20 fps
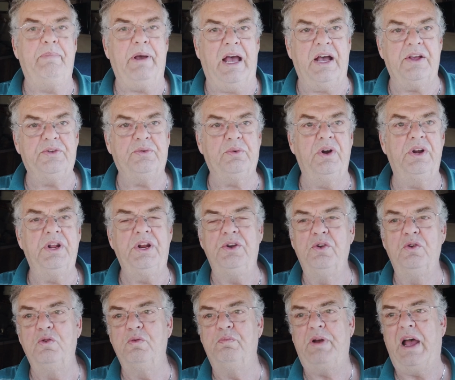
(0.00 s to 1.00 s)
a password, a
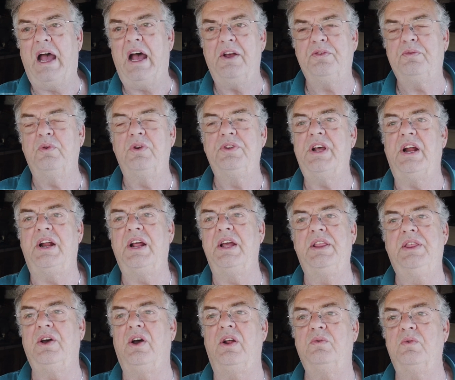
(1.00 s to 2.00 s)
new password that
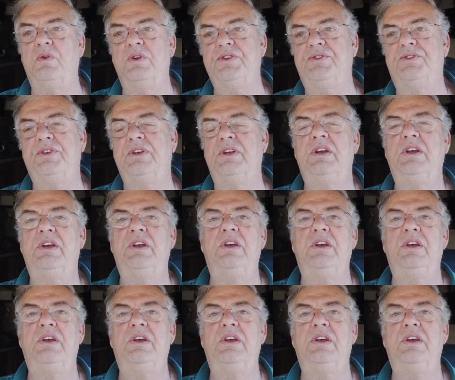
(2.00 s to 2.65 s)
I thought was